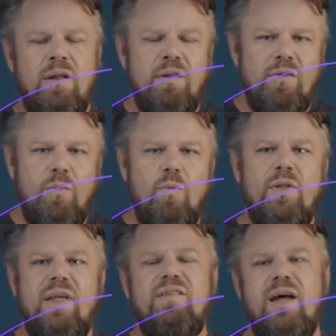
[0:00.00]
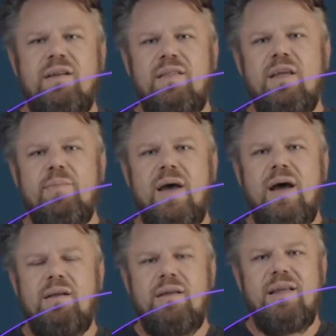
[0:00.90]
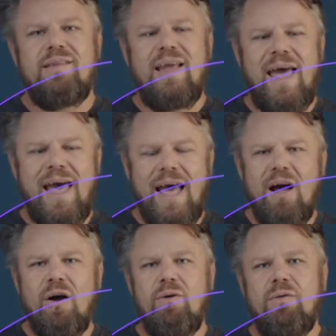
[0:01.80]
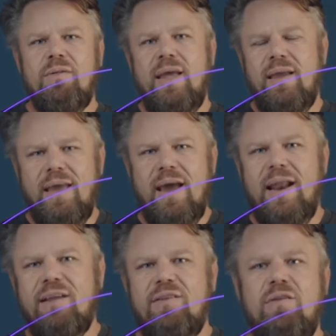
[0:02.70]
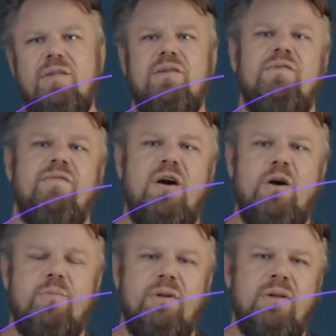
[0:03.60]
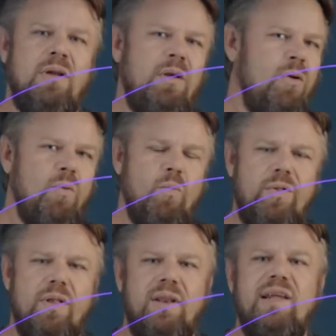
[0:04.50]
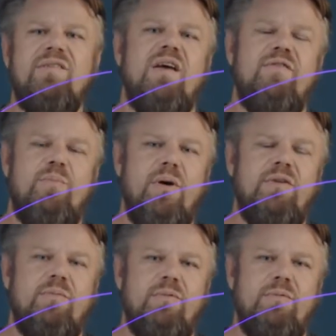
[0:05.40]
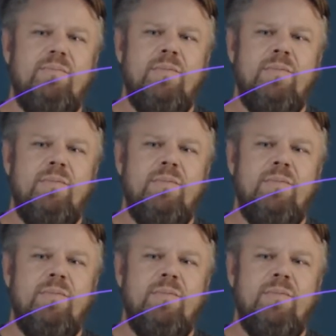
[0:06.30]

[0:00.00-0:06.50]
So what they start to think about is how they can gain access to this environment with the least effort possible.